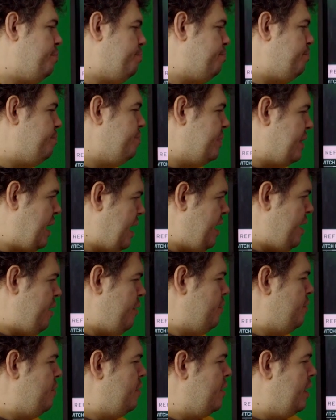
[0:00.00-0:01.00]
Now,
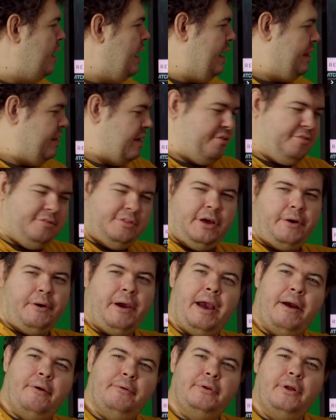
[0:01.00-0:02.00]
it doesn't know
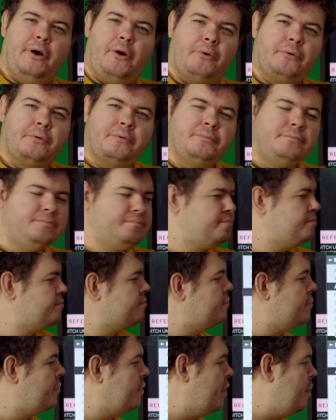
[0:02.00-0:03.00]
how long,
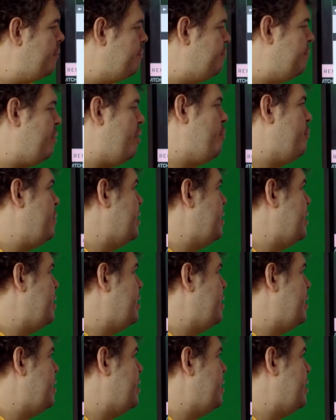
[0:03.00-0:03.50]
but we